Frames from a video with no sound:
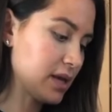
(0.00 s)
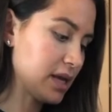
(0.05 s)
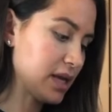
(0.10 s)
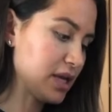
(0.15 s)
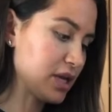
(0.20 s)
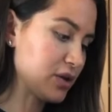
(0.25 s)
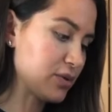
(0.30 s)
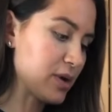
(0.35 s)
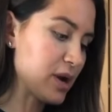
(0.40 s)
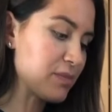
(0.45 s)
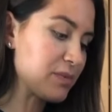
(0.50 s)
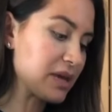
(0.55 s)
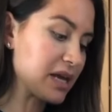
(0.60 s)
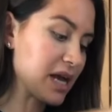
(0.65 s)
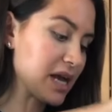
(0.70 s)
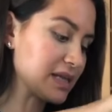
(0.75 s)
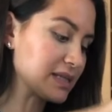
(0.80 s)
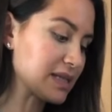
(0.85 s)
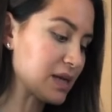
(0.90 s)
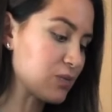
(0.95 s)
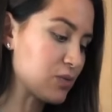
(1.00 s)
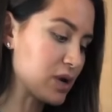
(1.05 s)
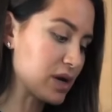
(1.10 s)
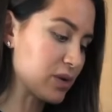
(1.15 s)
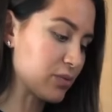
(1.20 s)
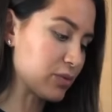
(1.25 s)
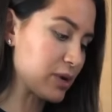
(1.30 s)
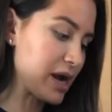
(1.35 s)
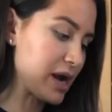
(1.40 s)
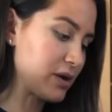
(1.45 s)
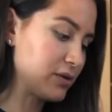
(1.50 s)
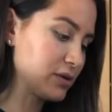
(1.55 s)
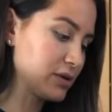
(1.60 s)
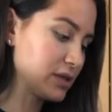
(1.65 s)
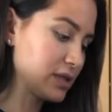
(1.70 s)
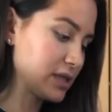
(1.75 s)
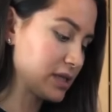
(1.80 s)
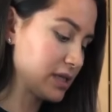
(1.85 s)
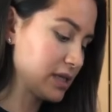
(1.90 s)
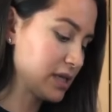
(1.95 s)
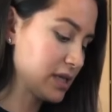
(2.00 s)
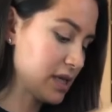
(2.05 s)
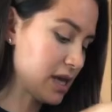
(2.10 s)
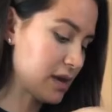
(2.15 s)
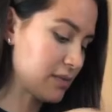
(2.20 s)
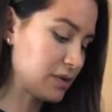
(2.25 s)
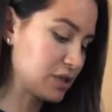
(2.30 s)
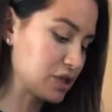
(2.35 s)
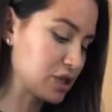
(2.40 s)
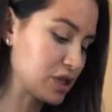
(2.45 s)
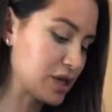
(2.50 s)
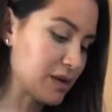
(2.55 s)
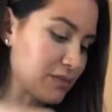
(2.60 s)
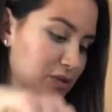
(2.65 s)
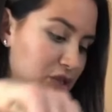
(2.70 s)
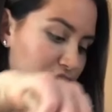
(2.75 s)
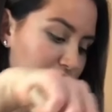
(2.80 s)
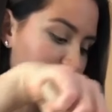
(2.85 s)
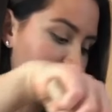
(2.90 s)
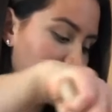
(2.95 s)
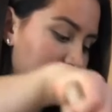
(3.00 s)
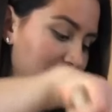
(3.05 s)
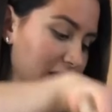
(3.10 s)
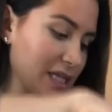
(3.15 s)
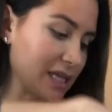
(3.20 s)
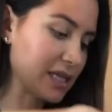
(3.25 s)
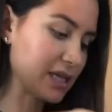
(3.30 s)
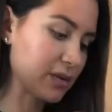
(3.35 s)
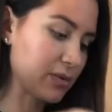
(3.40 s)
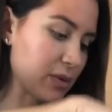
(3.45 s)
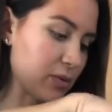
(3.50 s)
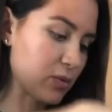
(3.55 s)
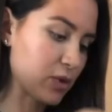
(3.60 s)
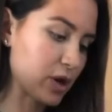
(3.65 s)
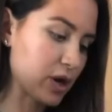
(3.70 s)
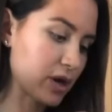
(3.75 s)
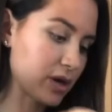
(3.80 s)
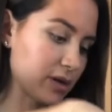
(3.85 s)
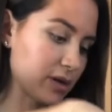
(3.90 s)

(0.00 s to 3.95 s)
And you know what? Because I want it browned, I'm gonna turn up just a little bit more.